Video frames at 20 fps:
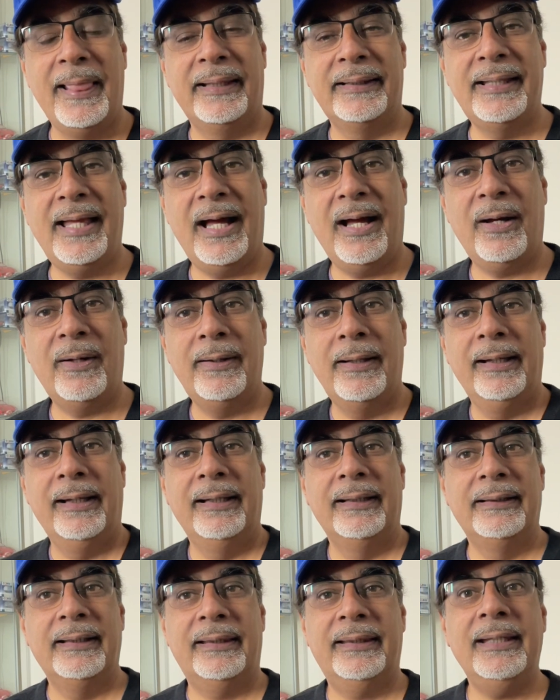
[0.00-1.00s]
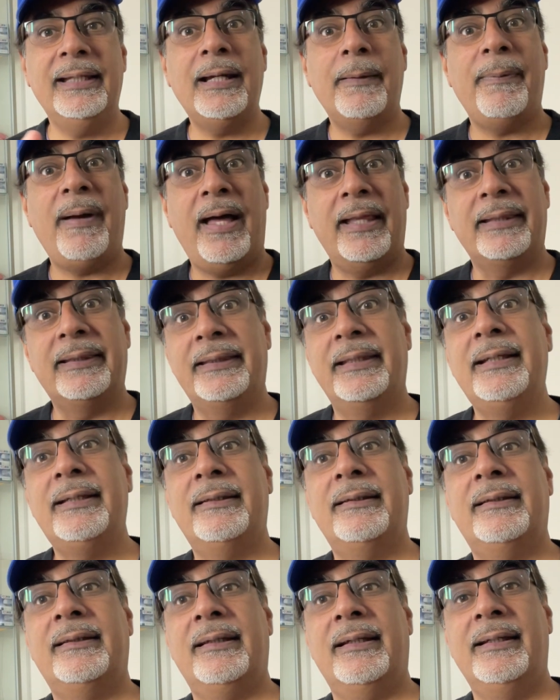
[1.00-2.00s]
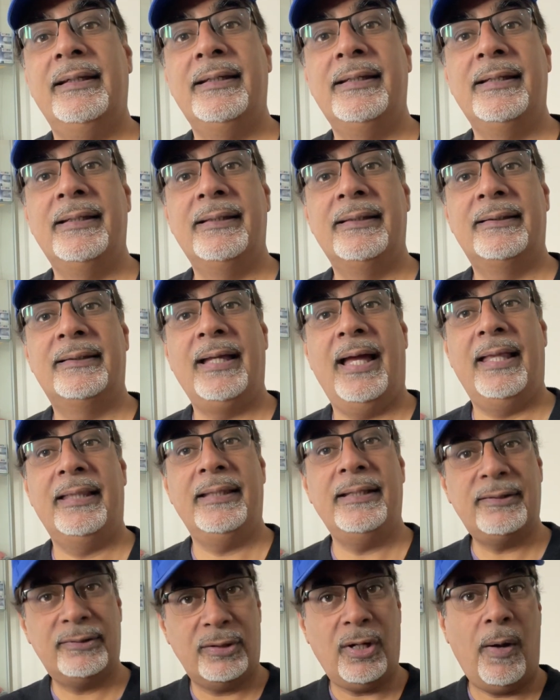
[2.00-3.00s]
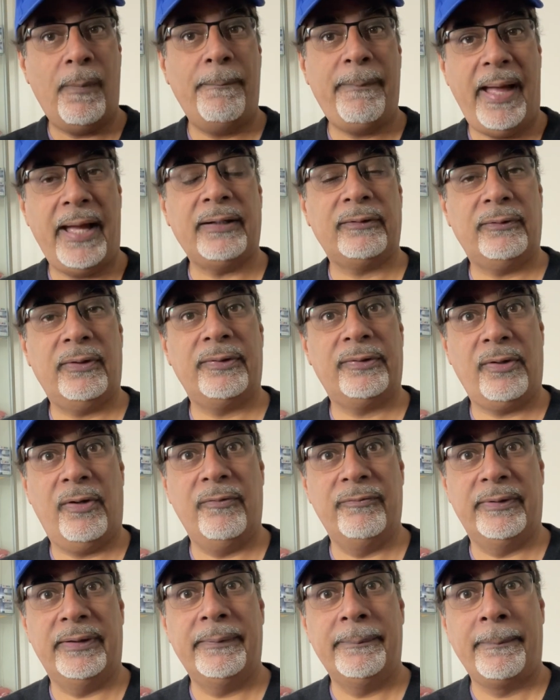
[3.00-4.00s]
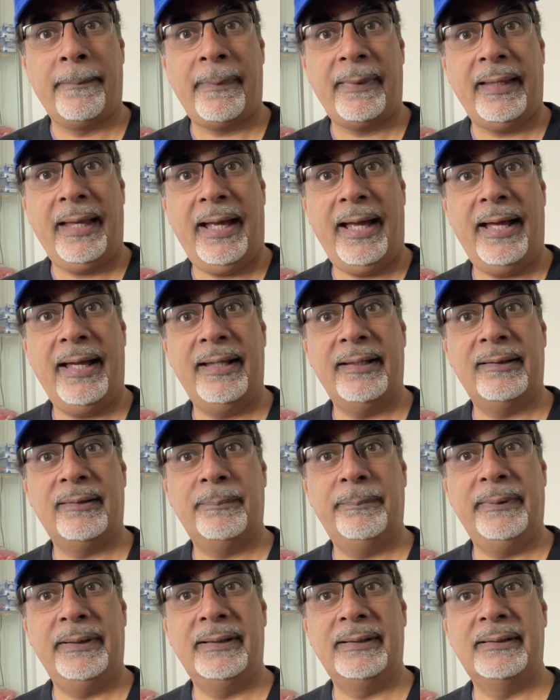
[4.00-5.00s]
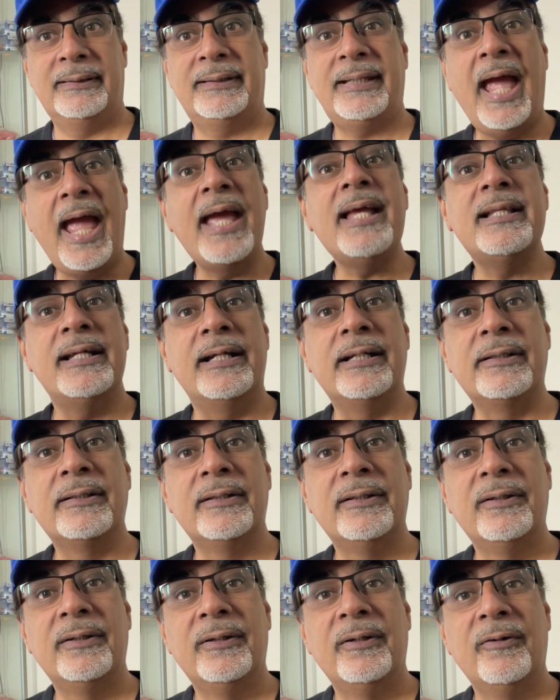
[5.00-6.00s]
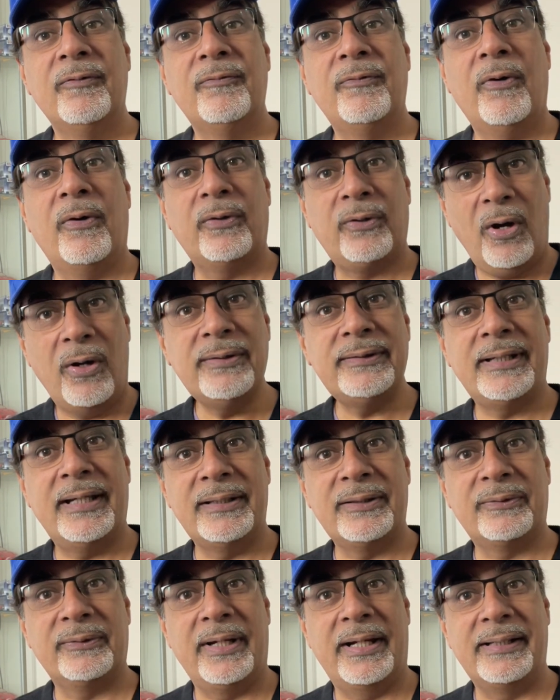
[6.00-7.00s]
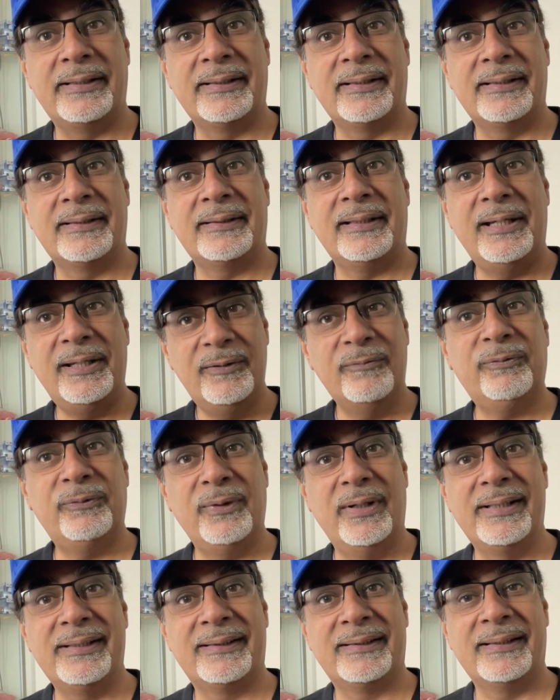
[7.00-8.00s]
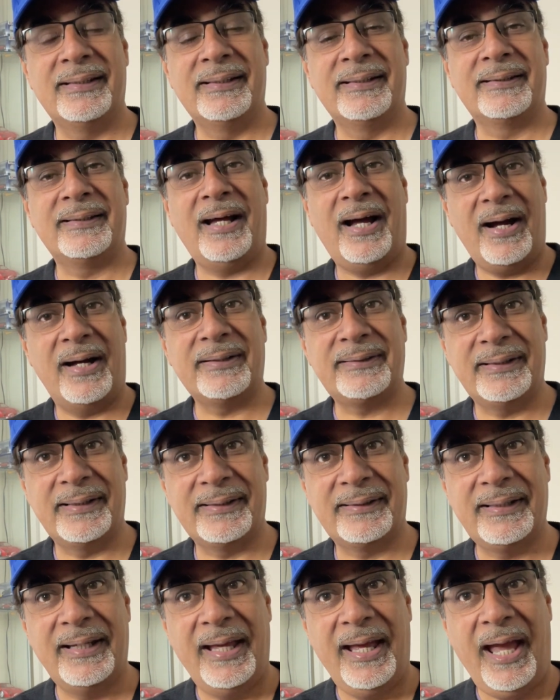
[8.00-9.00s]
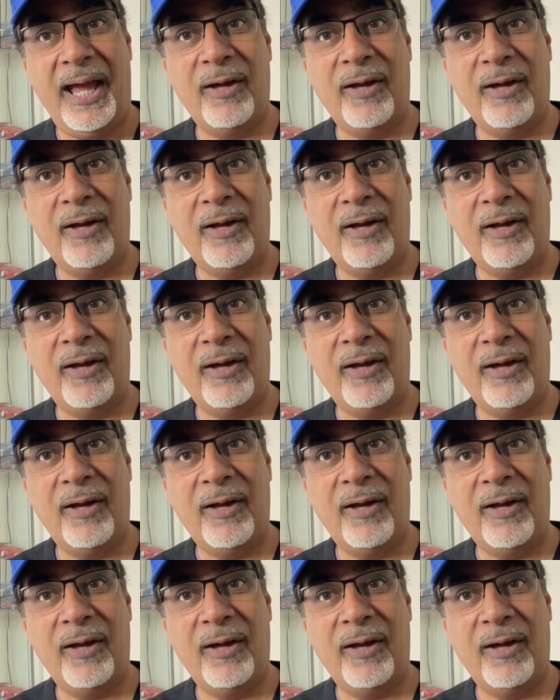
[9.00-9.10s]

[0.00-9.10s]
Now, the thing about this is that this compact crossover has been tailored for content creators, influencers, artists,